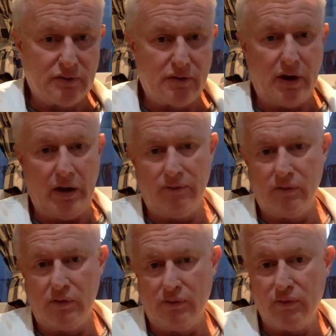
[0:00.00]
uh,
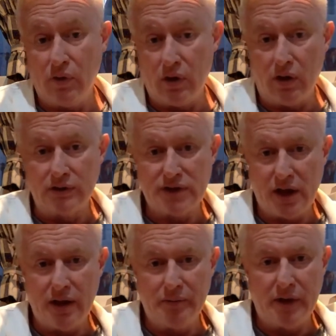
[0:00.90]
for, for a long
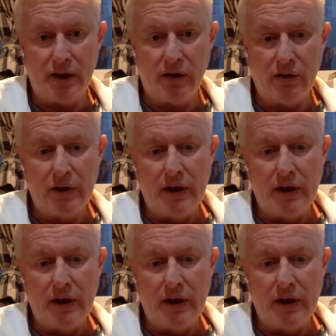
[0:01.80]
time now.